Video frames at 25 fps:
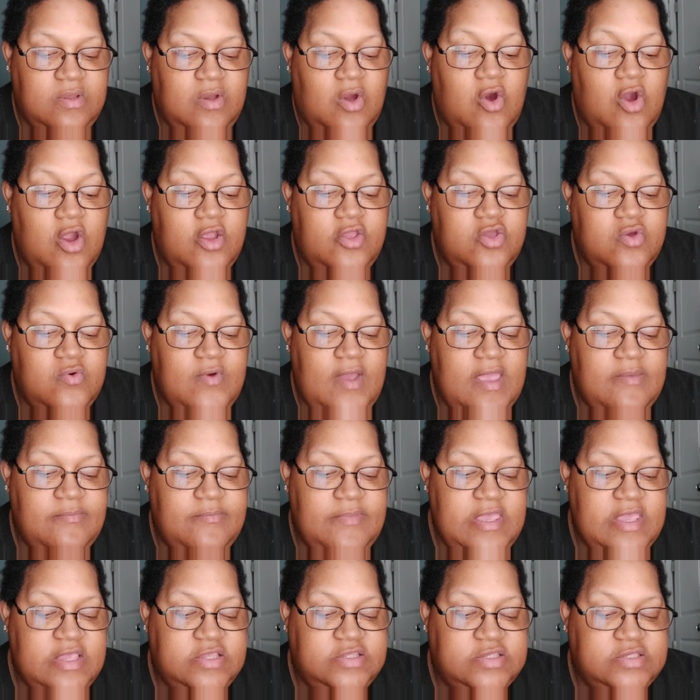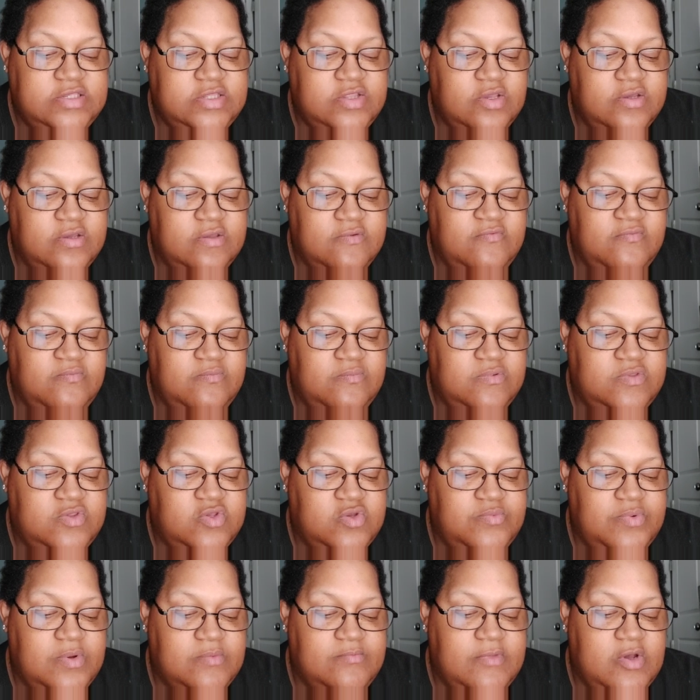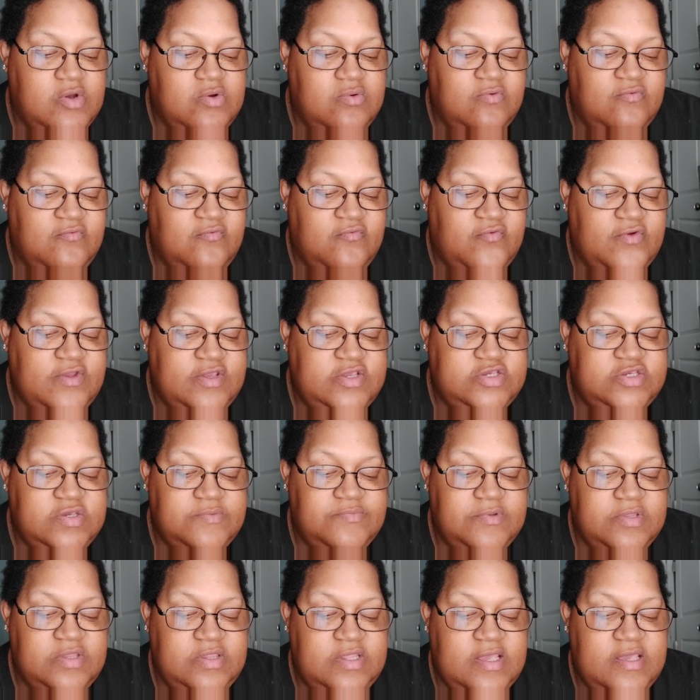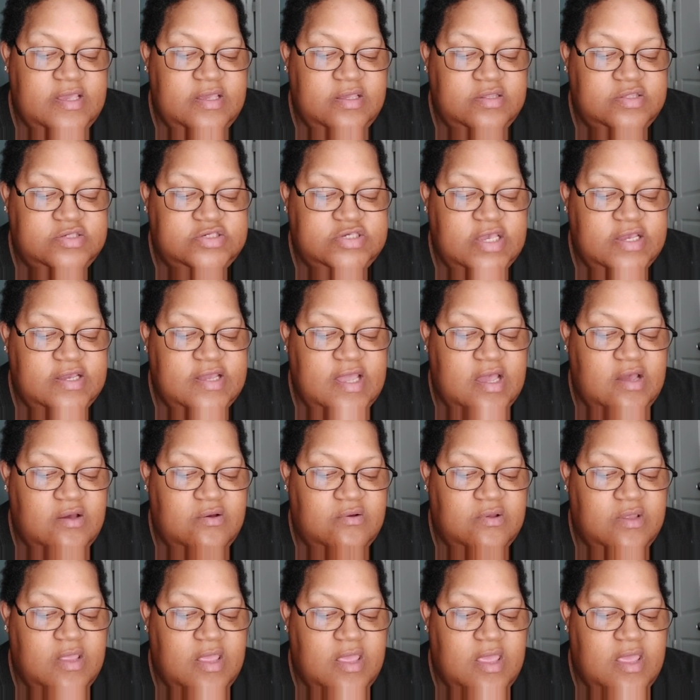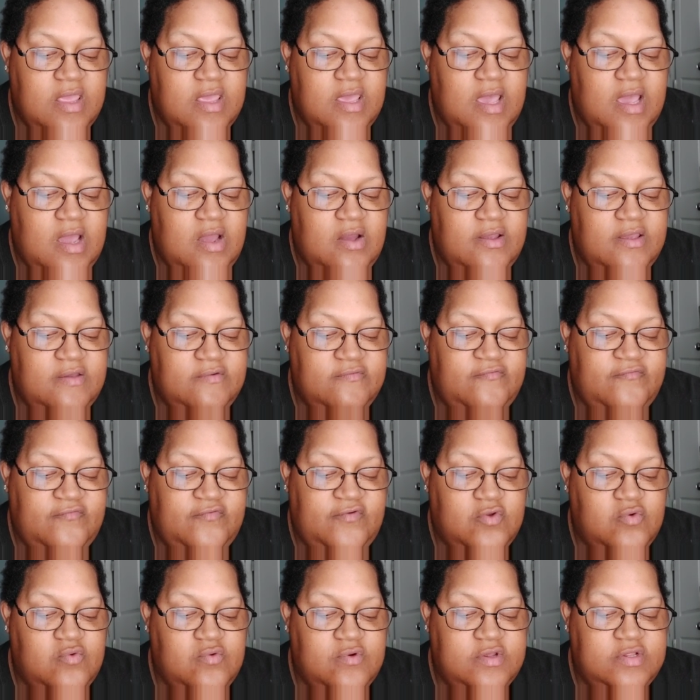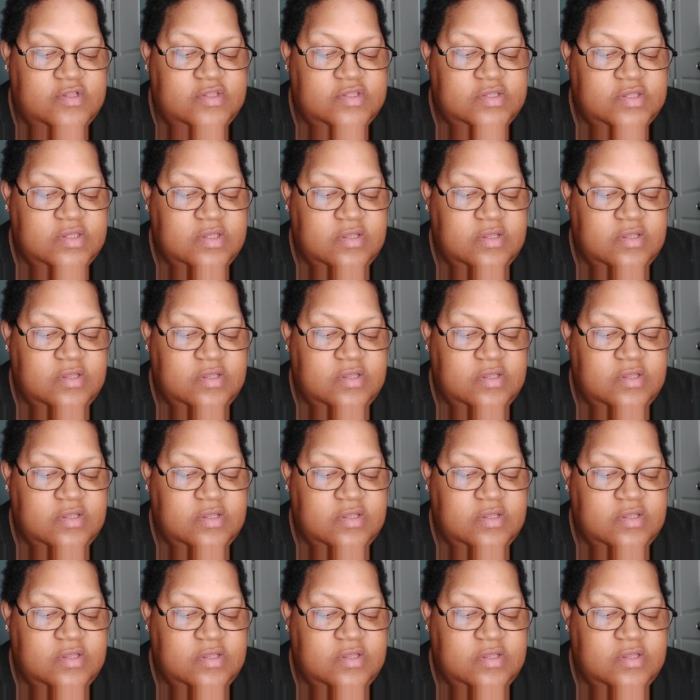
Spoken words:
Are you a business looking to promote Free Shipping Day? Check out our influencer